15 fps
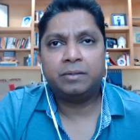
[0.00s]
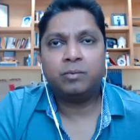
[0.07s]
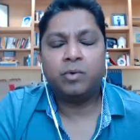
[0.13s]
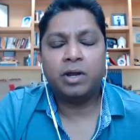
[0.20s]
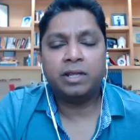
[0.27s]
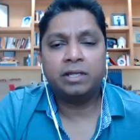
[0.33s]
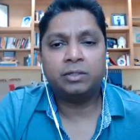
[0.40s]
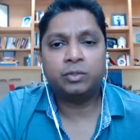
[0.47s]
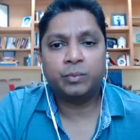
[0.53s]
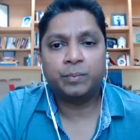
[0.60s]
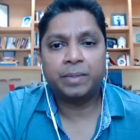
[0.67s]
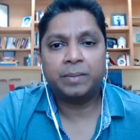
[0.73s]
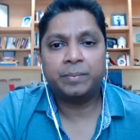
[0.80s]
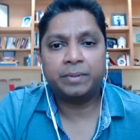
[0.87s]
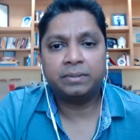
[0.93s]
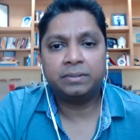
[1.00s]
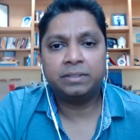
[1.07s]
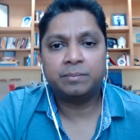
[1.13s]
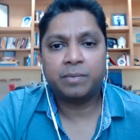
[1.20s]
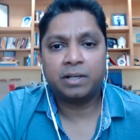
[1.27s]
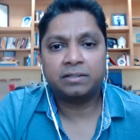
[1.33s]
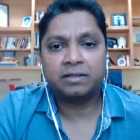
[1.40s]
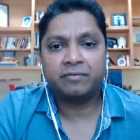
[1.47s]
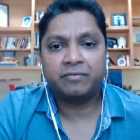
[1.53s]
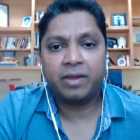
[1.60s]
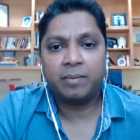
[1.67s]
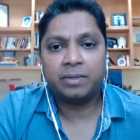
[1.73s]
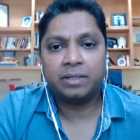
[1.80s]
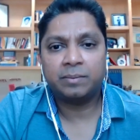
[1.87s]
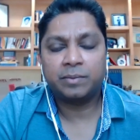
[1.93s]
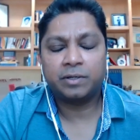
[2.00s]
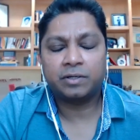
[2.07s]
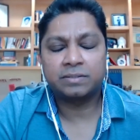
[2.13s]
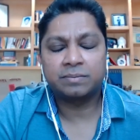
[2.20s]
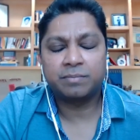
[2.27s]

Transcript: working through people in multifamily because